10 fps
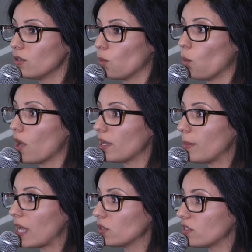what
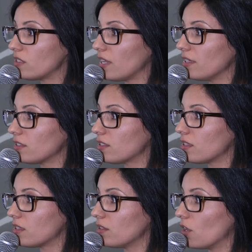about states
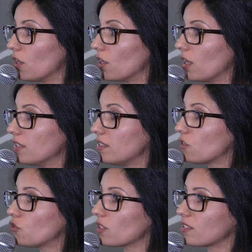or
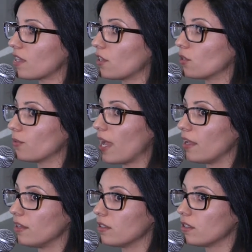districts that are
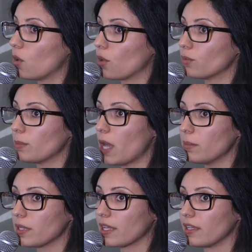red or
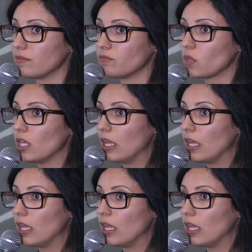Republican?